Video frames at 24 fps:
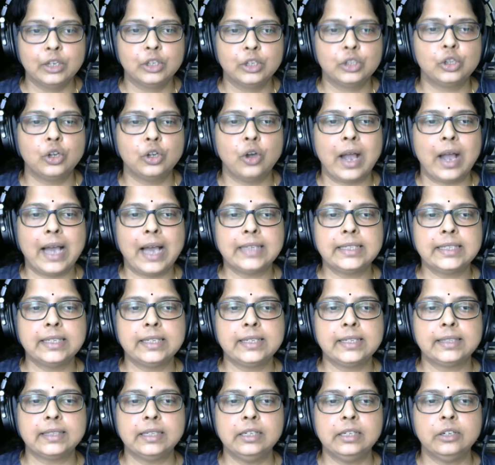So as a
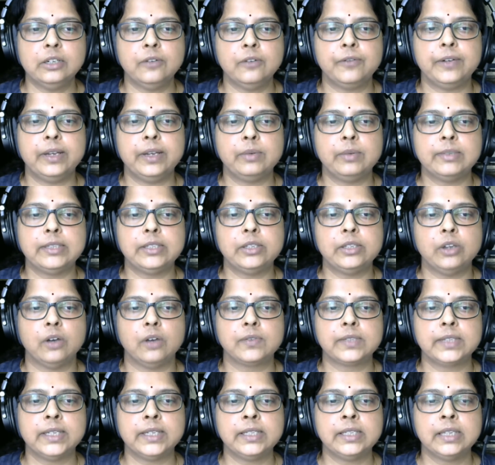result of frequency
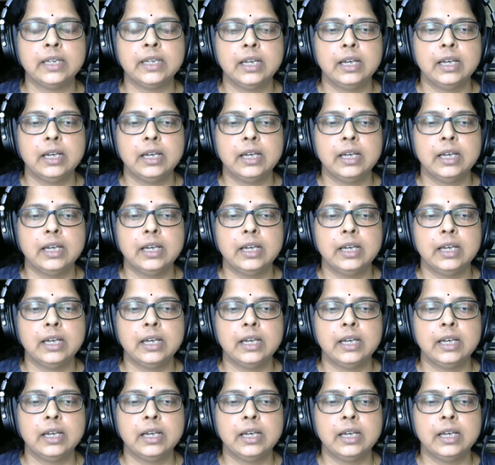offset,